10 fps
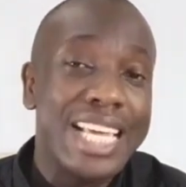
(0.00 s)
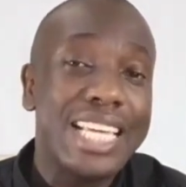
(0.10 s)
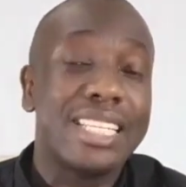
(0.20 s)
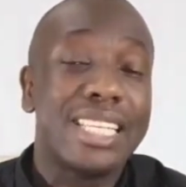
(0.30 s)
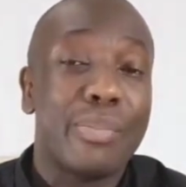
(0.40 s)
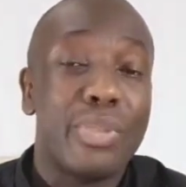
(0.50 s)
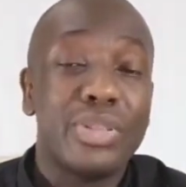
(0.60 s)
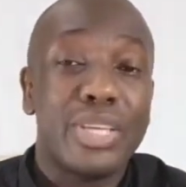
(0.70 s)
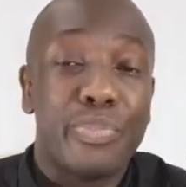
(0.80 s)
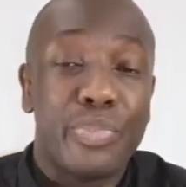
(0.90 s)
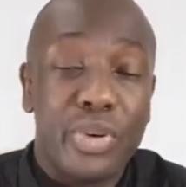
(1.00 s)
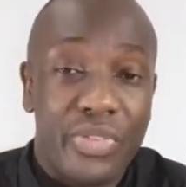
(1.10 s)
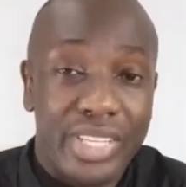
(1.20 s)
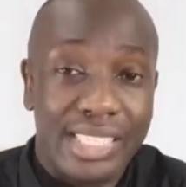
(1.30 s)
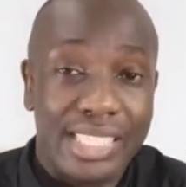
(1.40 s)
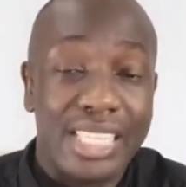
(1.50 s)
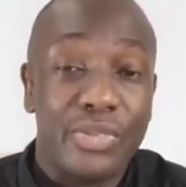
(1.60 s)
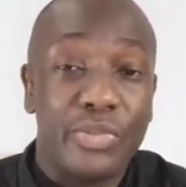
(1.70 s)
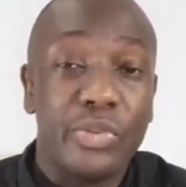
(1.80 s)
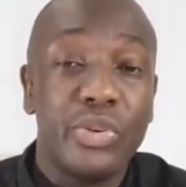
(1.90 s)
it is about the prophecy,
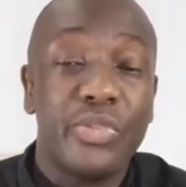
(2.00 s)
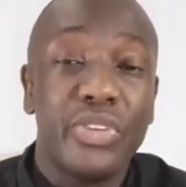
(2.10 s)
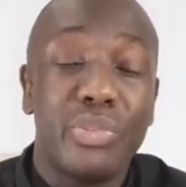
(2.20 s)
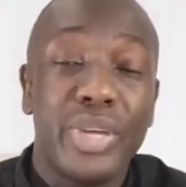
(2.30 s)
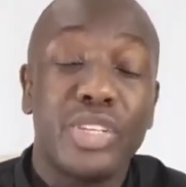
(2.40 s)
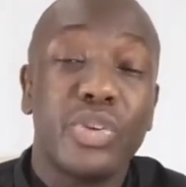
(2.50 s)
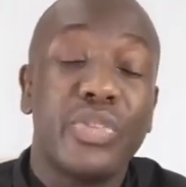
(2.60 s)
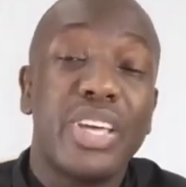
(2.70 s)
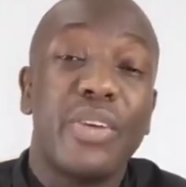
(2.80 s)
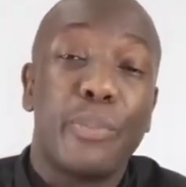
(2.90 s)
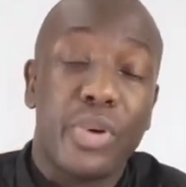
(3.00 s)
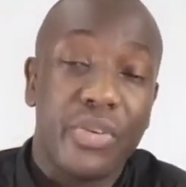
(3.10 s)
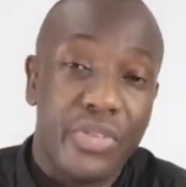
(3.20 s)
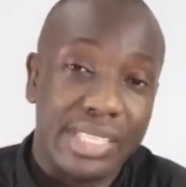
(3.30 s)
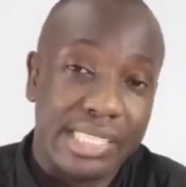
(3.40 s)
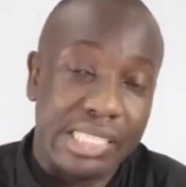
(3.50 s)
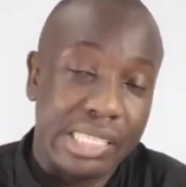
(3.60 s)
the fulfillment of the prophecy,